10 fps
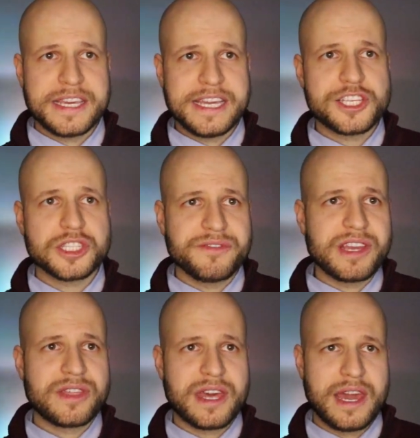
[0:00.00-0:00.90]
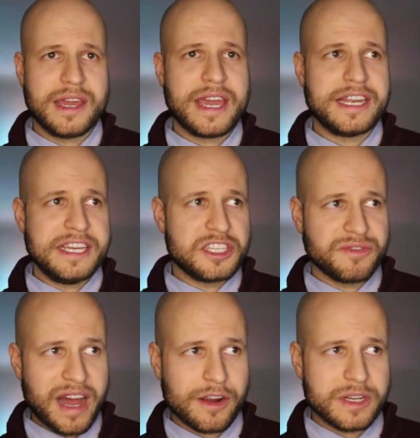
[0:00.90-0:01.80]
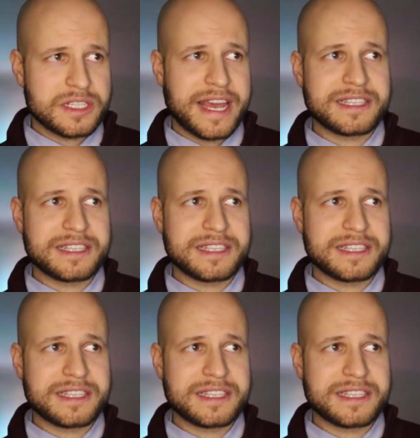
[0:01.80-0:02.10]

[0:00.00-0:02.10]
Each living thing and each virus